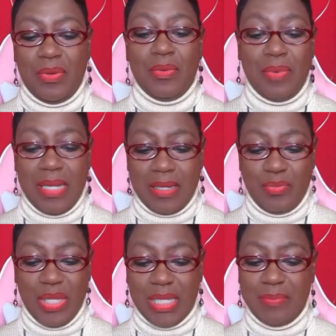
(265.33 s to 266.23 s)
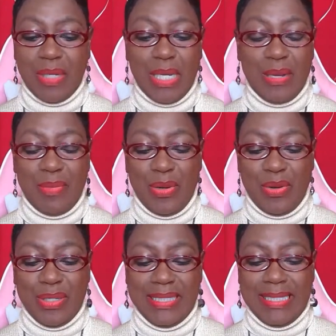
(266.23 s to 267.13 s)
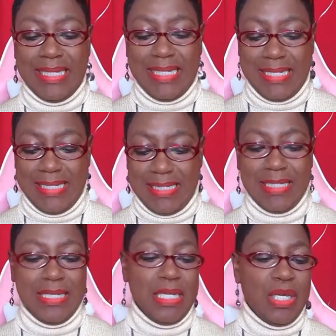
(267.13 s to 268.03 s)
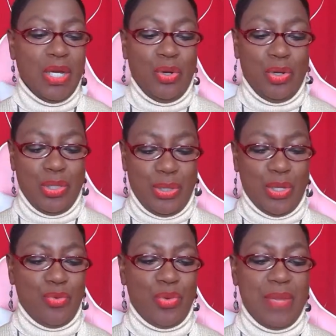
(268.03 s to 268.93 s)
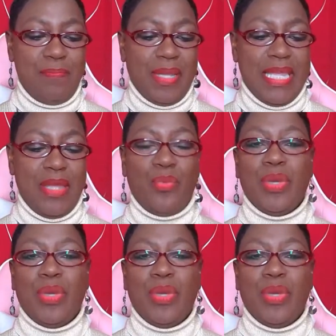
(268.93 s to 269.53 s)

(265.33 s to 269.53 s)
Welcome, welcome. Come on in on the replay.